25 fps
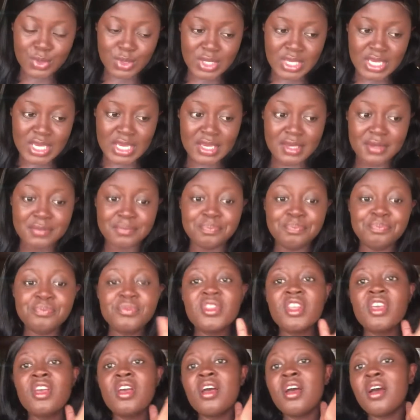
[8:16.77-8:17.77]
Okay,
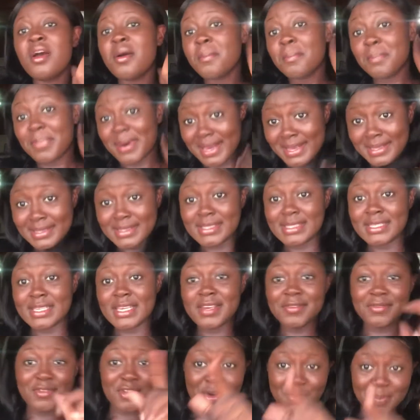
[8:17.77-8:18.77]
but
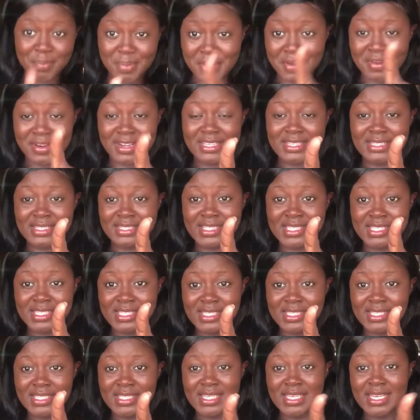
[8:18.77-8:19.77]
if your
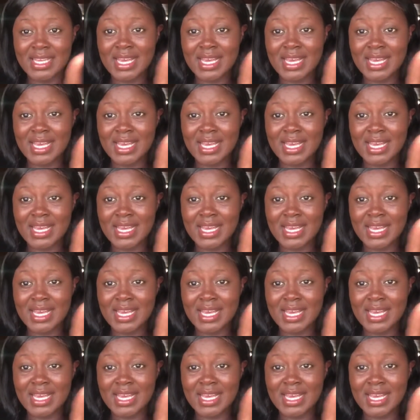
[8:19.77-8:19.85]
parents